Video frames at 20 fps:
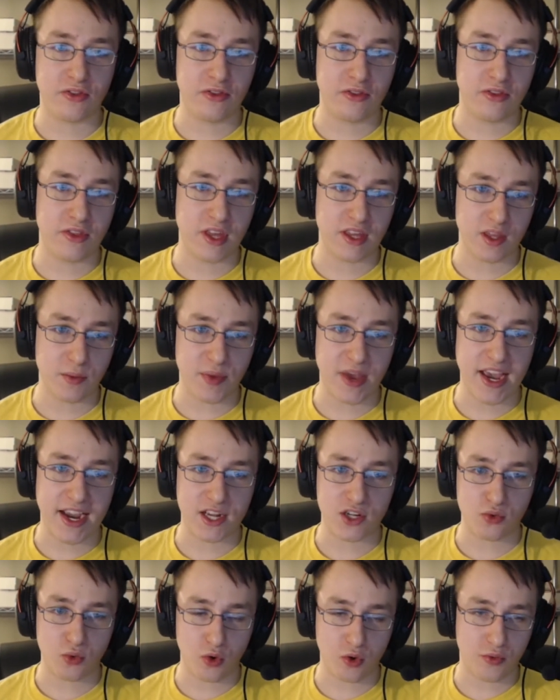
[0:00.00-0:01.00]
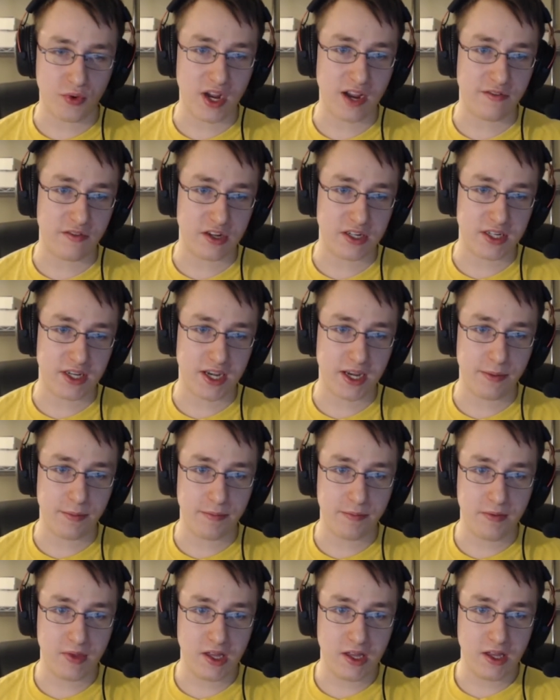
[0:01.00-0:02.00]
that the package will arrive on time.
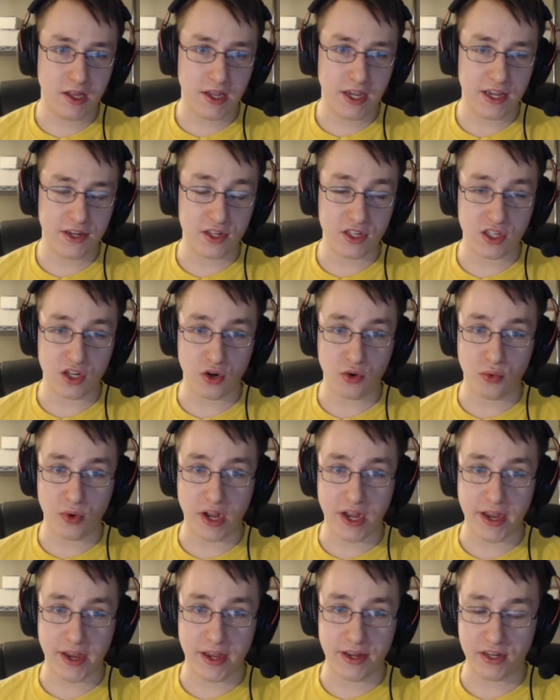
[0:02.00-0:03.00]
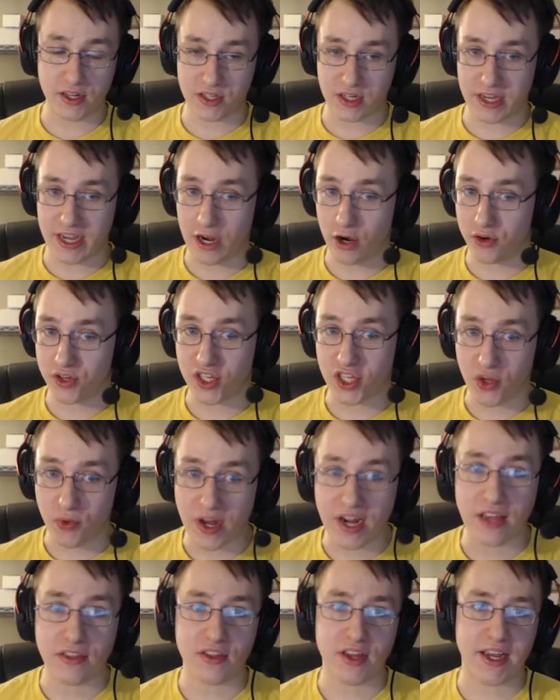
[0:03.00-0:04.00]
It doesn't guarantee you
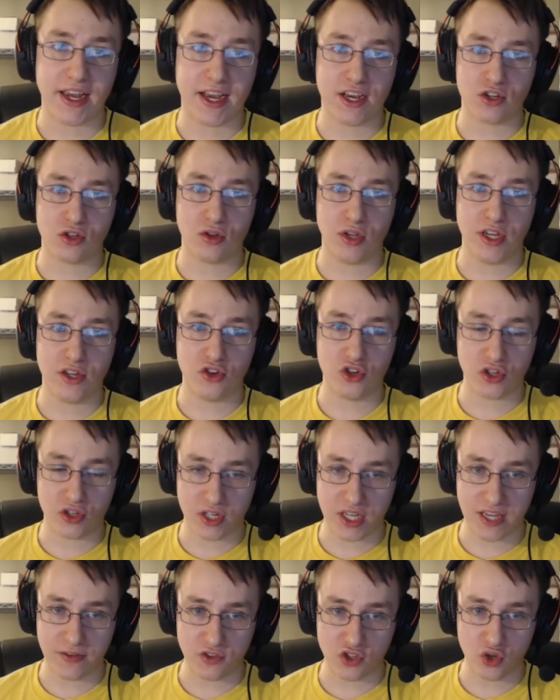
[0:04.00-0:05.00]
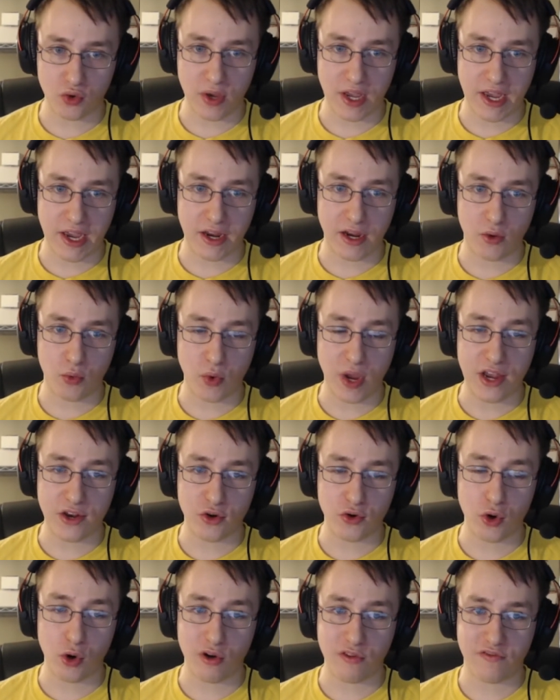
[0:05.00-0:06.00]
anything, actually. It just gives you a way to
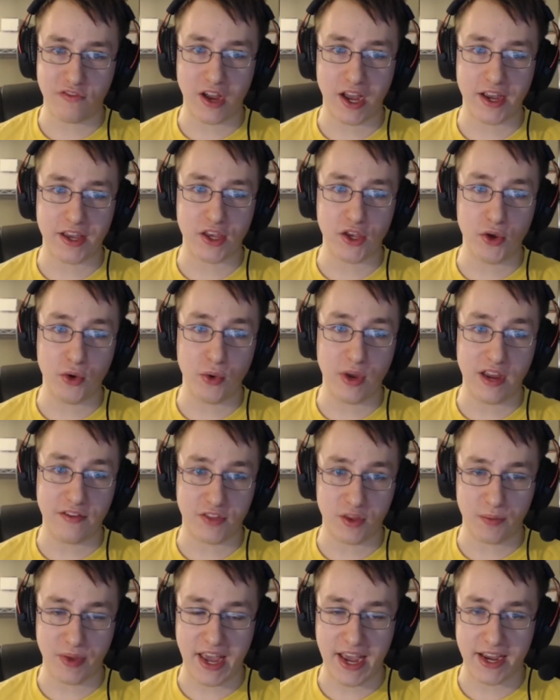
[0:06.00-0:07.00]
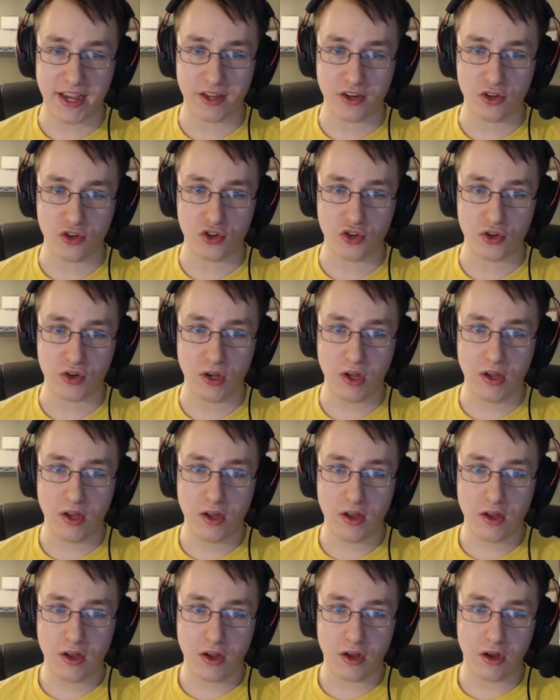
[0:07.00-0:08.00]
notify you if the package
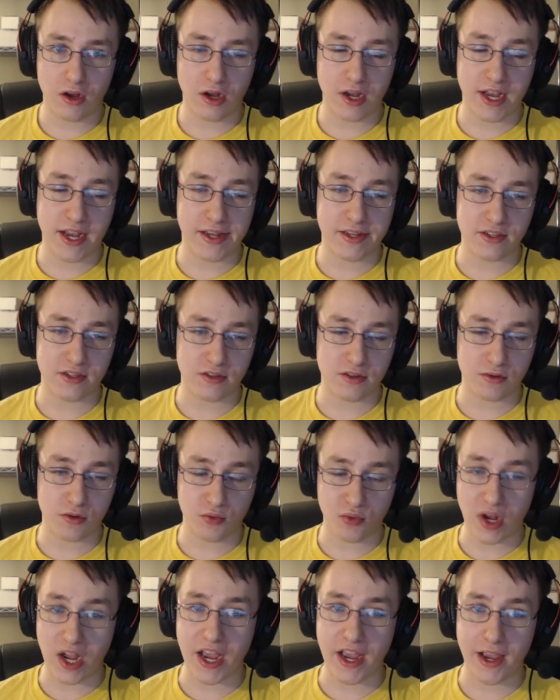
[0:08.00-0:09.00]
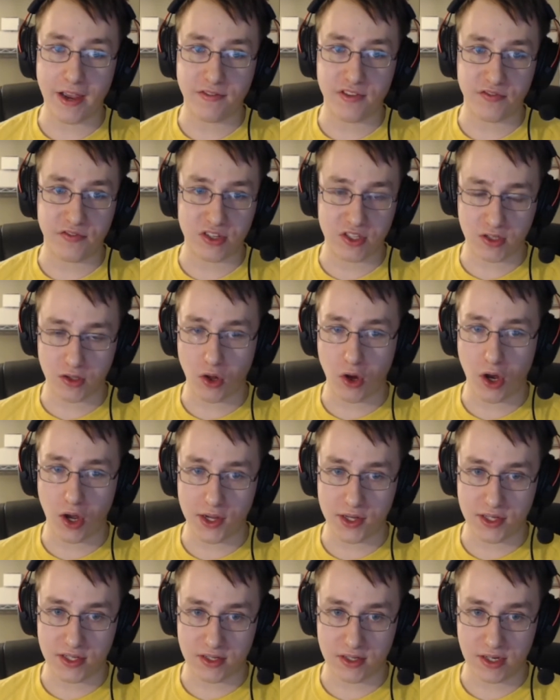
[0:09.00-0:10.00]
has arrived, if it's
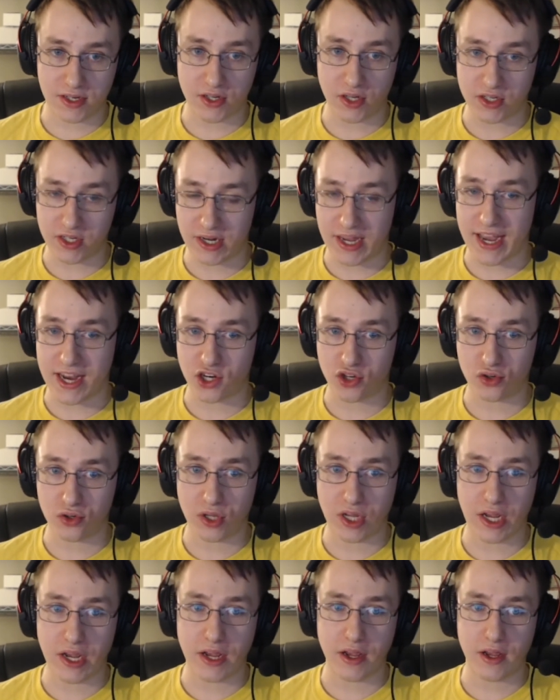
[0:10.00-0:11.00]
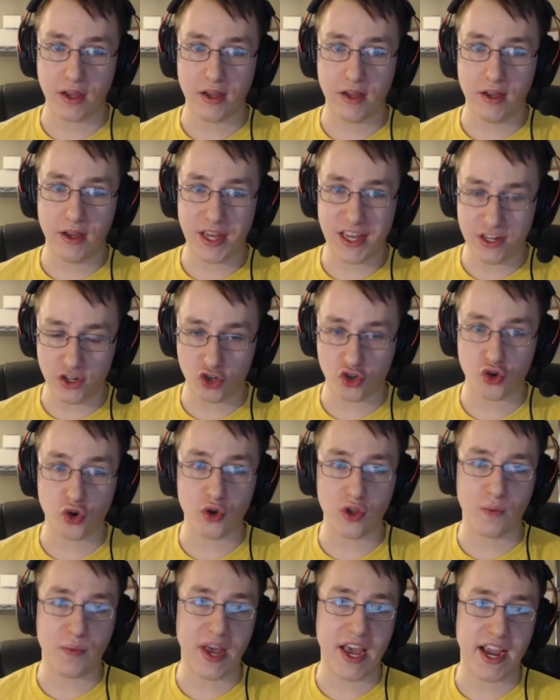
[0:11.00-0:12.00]
lost. It doesn't actually ensure
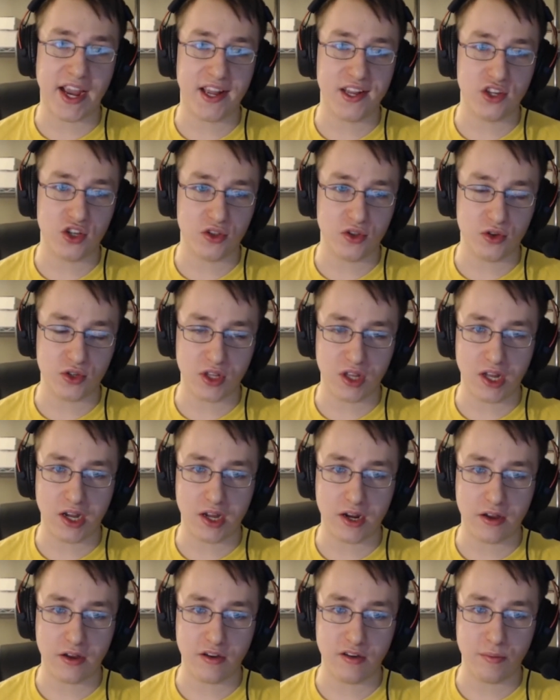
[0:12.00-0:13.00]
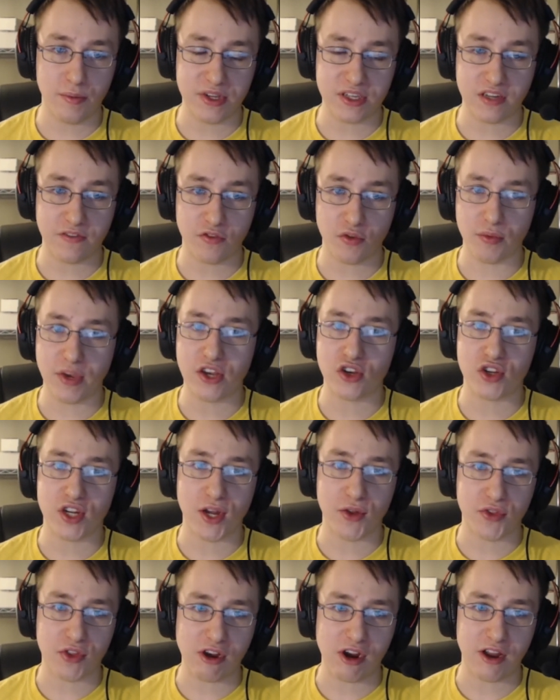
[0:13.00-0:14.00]
the package, and there's a lot of misinformation
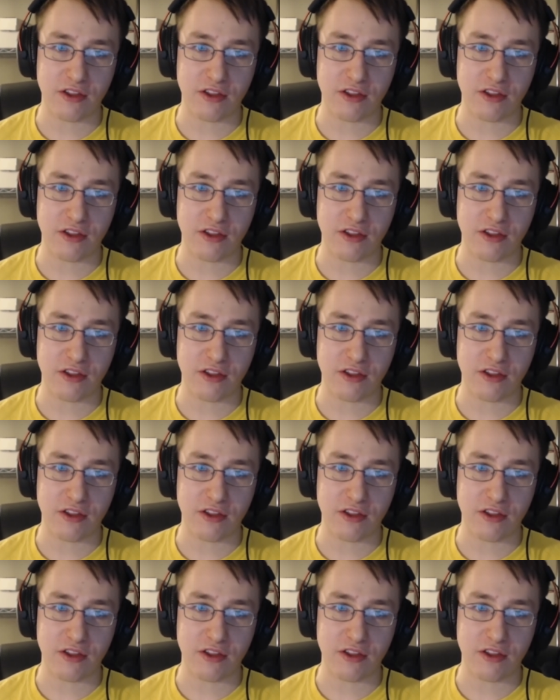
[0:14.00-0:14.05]
out there, I